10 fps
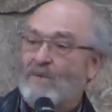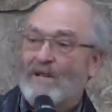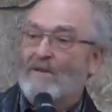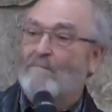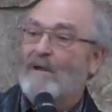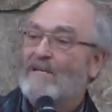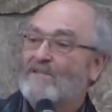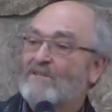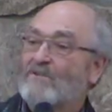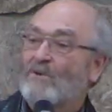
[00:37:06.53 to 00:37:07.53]
one of the
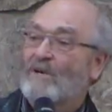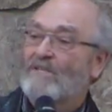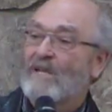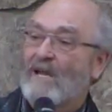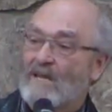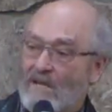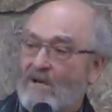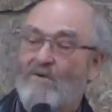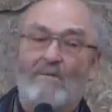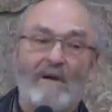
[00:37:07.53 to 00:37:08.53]
best stories I
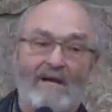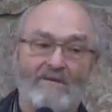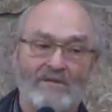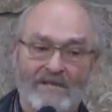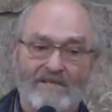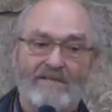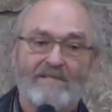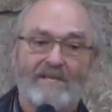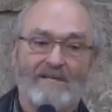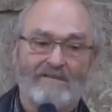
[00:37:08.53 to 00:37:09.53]
know about
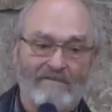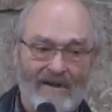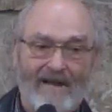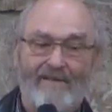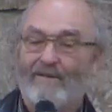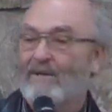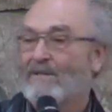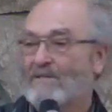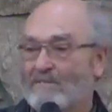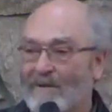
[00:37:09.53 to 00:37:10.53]
Jesus and his Father
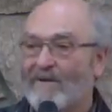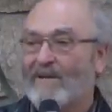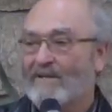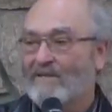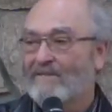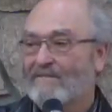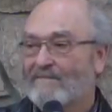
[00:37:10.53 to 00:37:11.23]
and the Spirit.